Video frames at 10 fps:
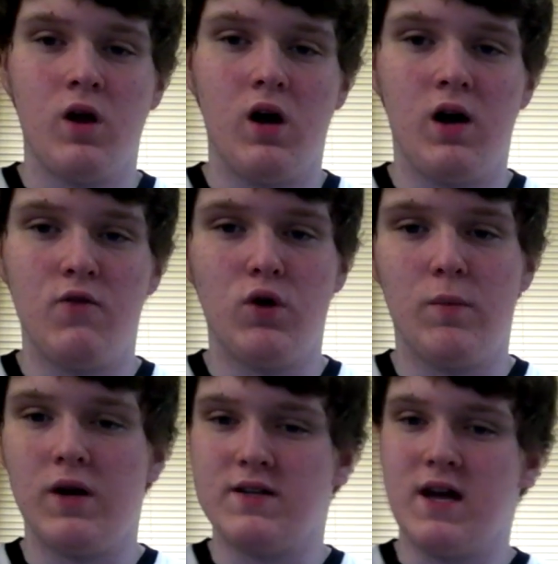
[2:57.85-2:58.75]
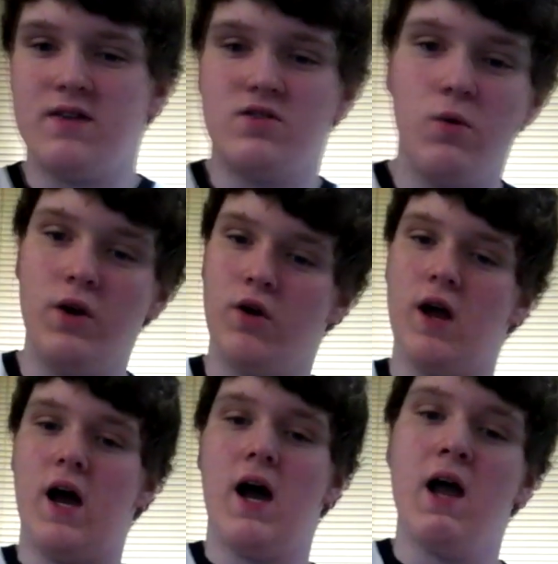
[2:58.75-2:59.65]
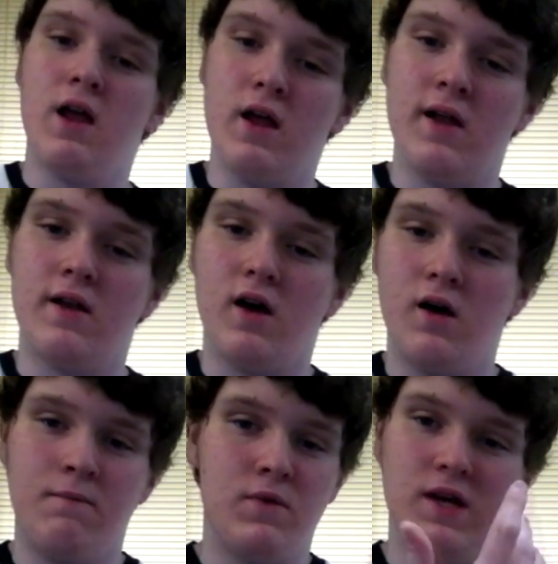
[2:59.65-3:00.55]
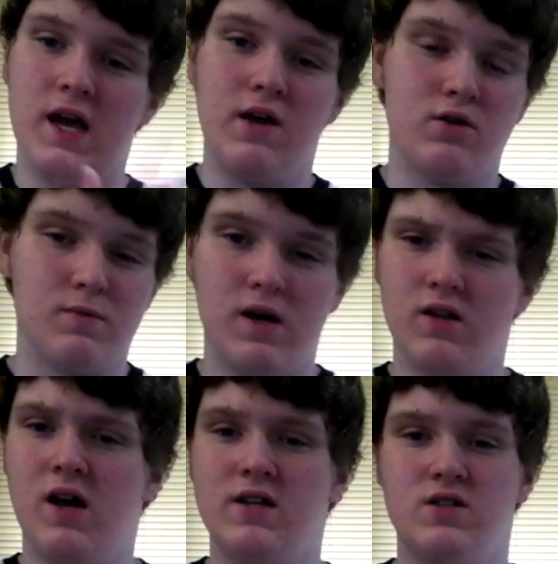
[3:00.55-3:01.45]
if you want to put a tattoo on your guy and you can't use them online.